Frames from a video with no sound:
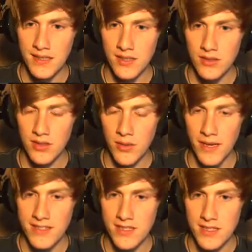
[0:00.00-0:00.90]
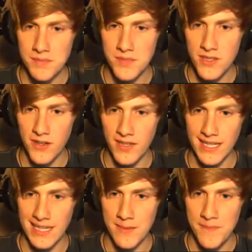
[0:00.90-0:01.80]
You can go back to
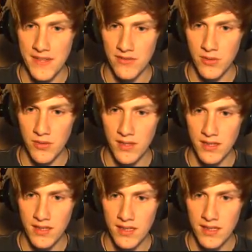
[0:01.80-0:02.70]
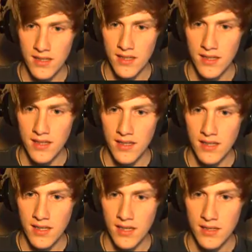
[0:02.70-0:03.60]
sawing him if you want.
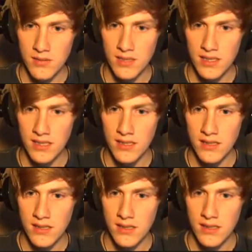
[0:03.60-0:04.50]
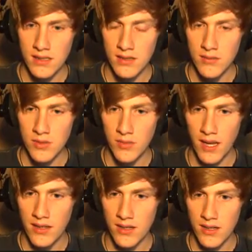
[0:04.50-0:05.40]
Really. I'd
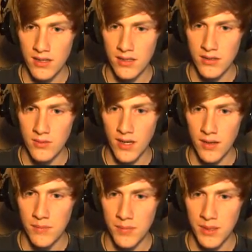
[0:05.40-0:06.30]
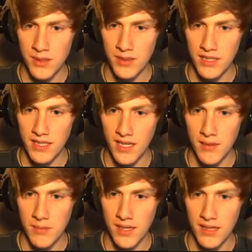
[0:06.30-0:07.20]
rather you not be looking
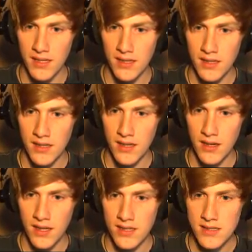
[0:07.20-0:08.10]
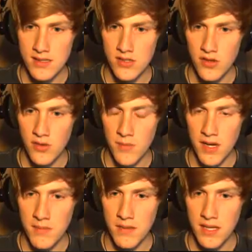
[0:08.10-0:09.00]
at me. Alright, don't
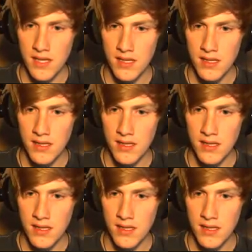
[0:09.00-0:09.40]
mind me.